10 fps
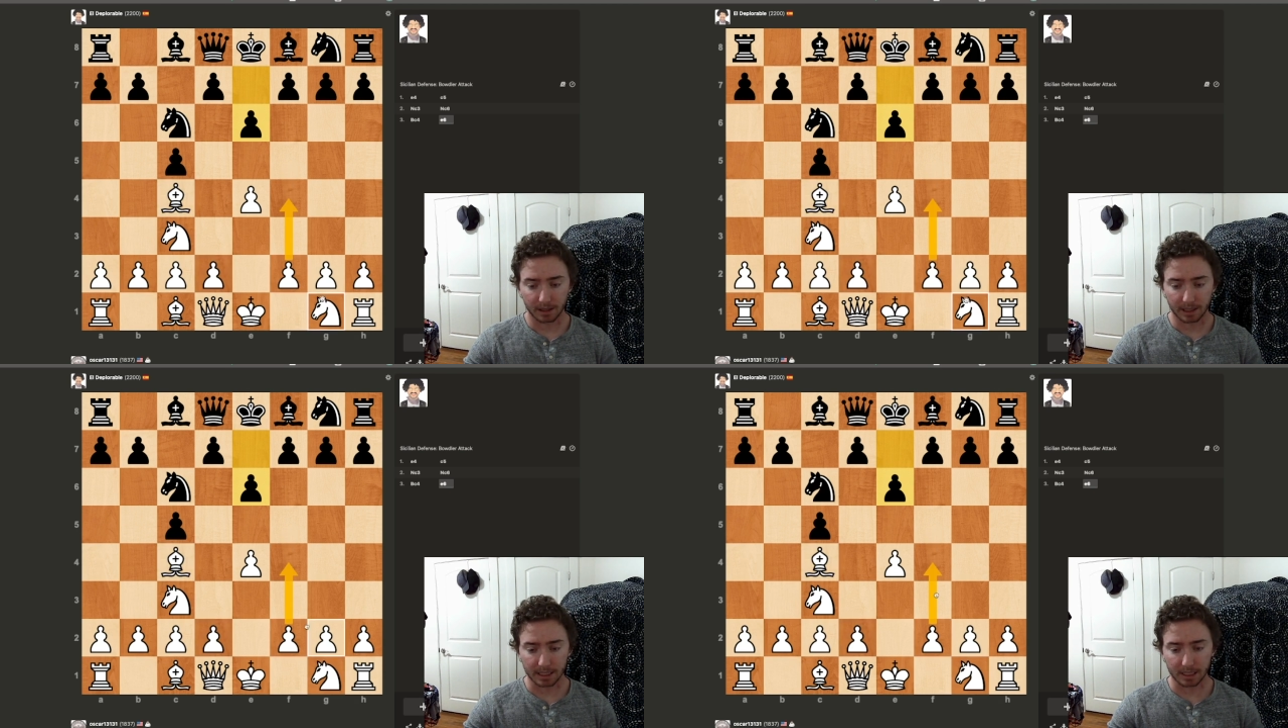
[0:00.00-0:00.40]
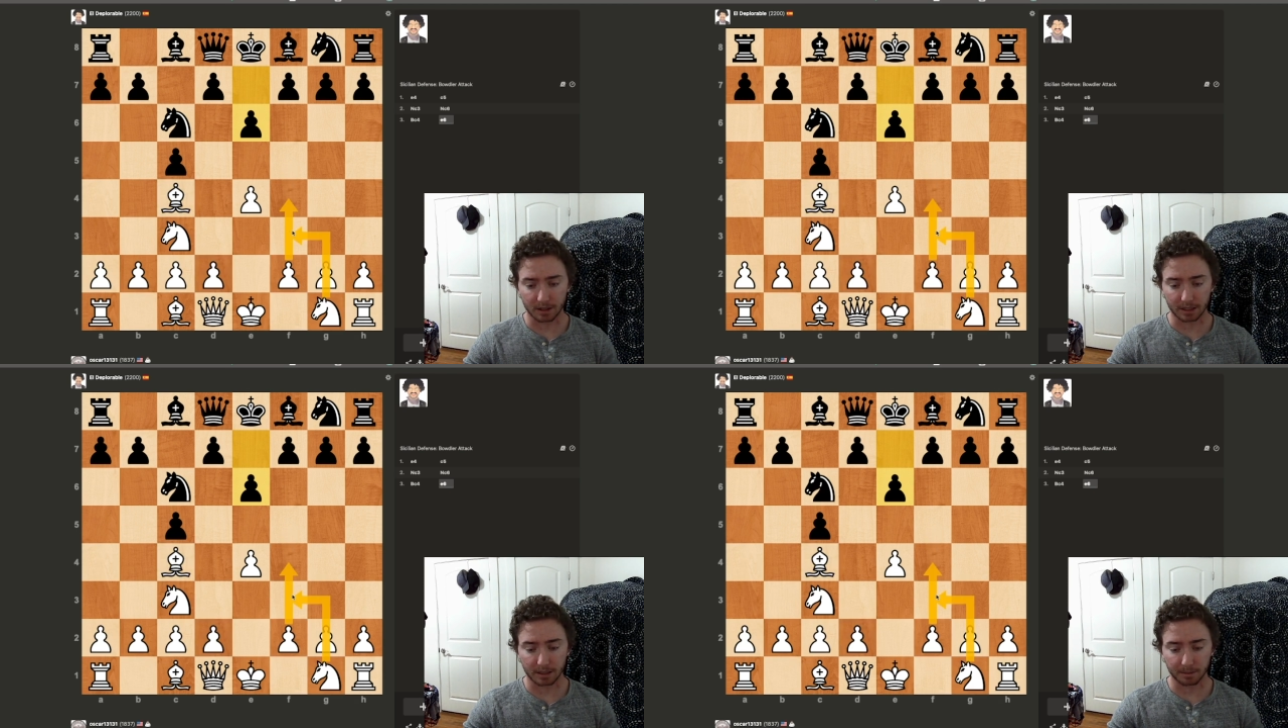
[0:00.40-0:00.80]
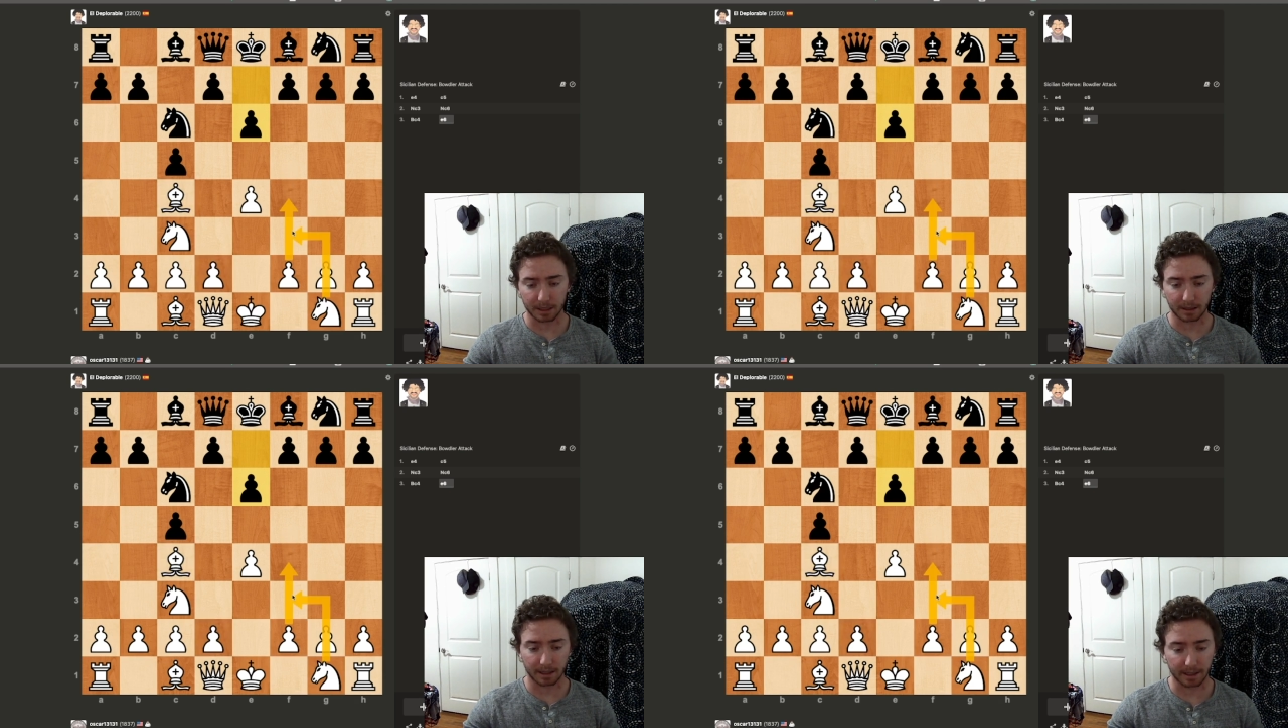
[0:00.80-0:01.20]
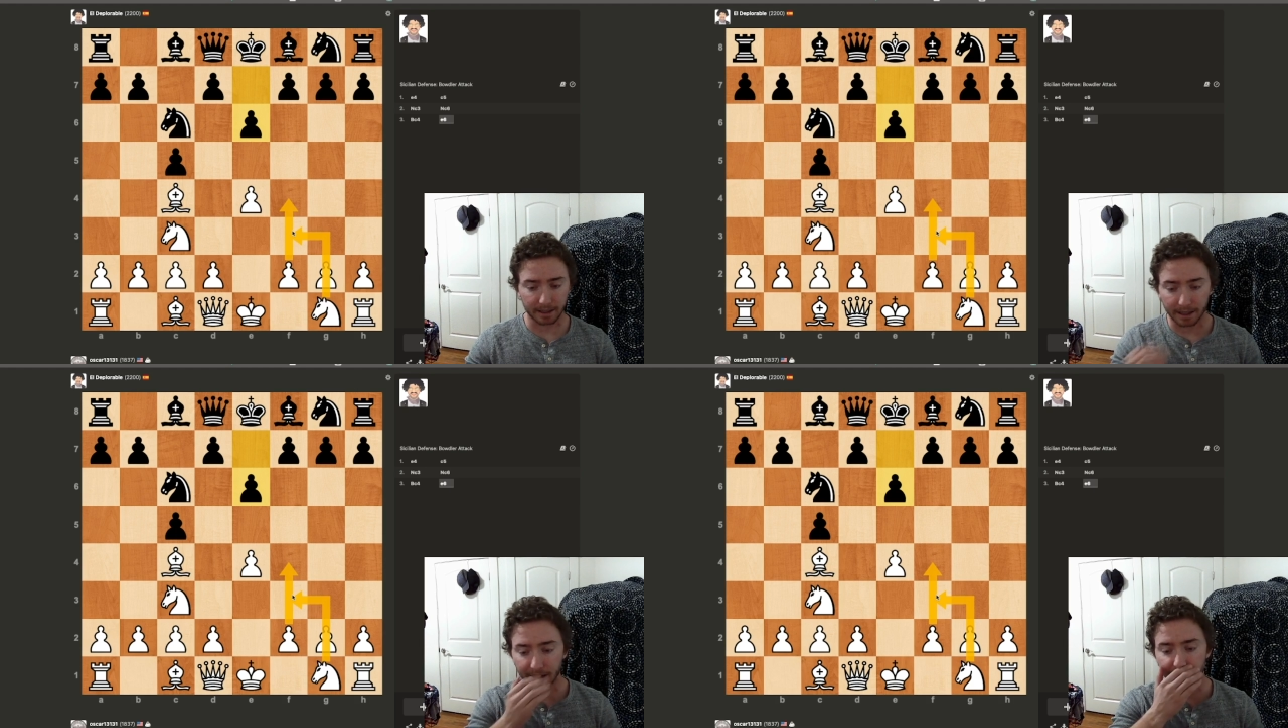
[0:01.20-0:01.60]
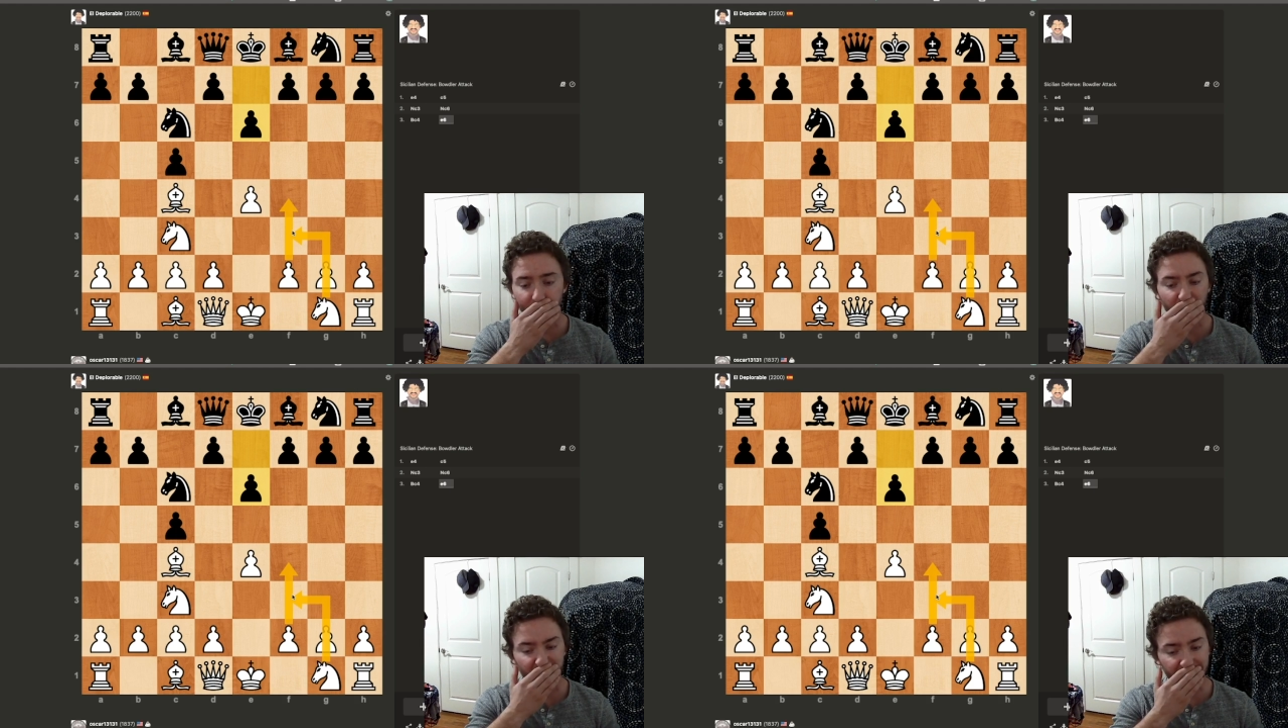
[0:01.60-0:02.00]
Considering something like
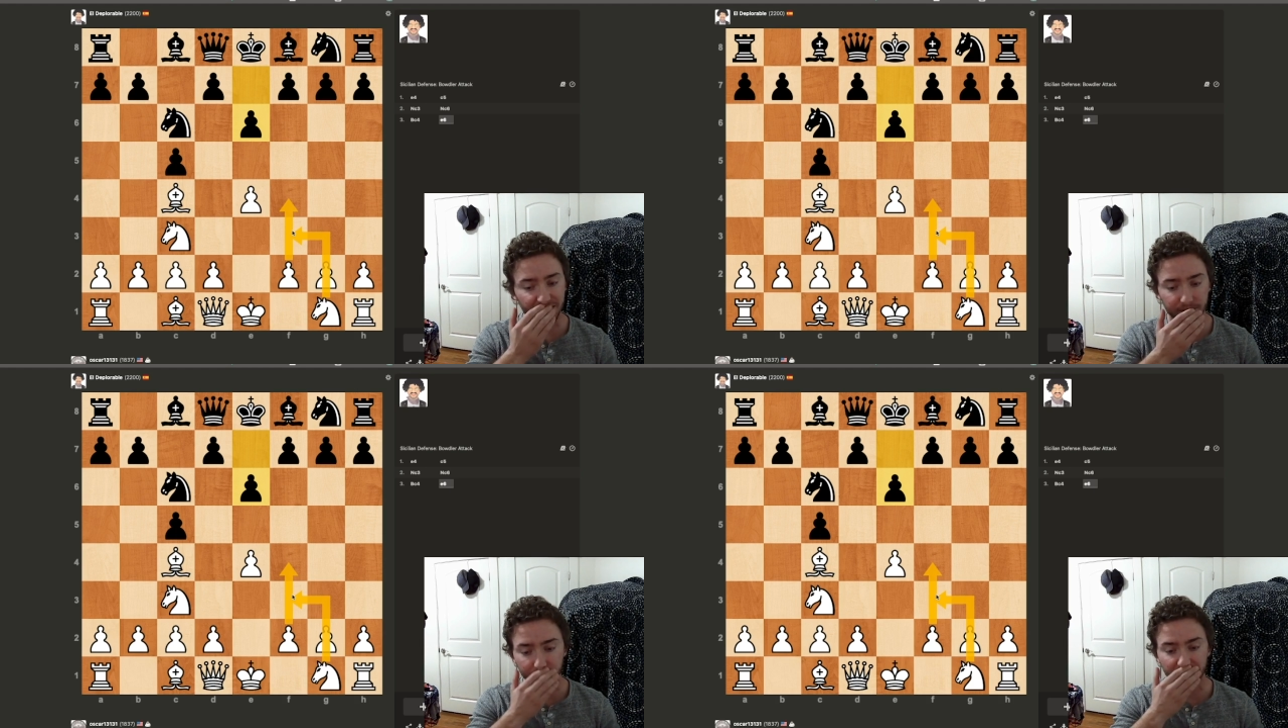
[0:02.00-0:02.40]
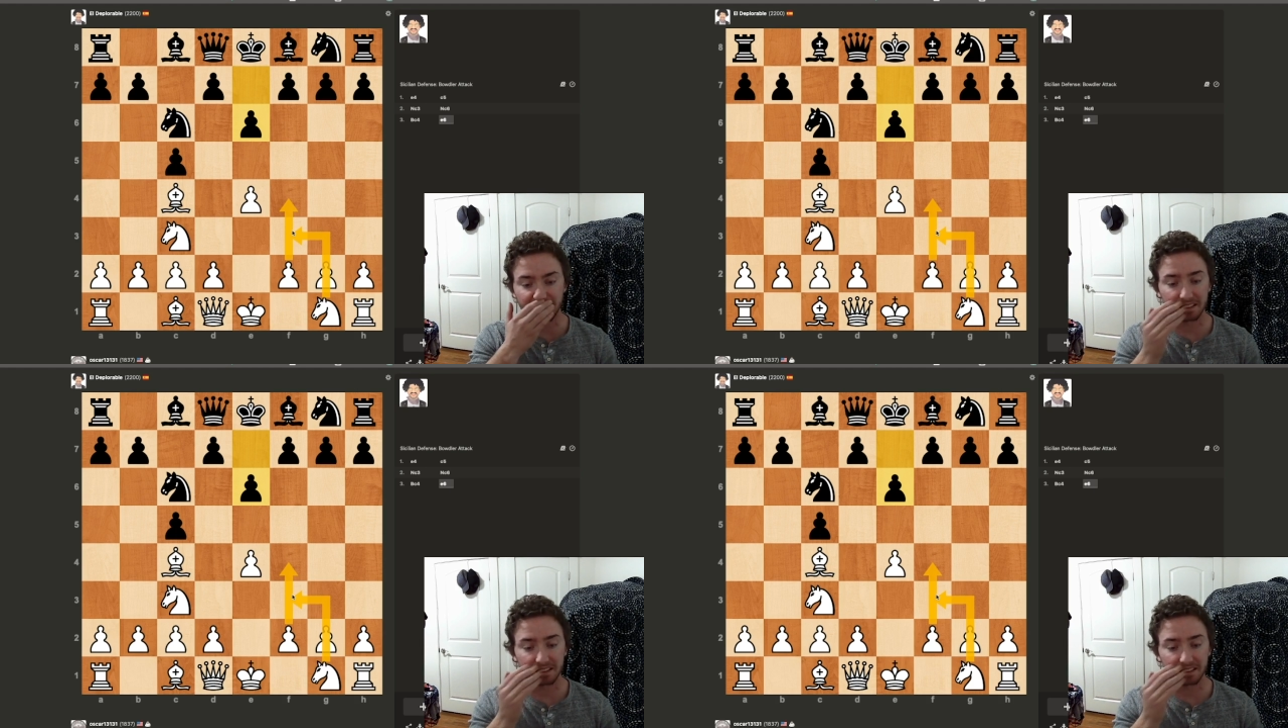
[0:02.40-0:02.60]
f4, knight f3,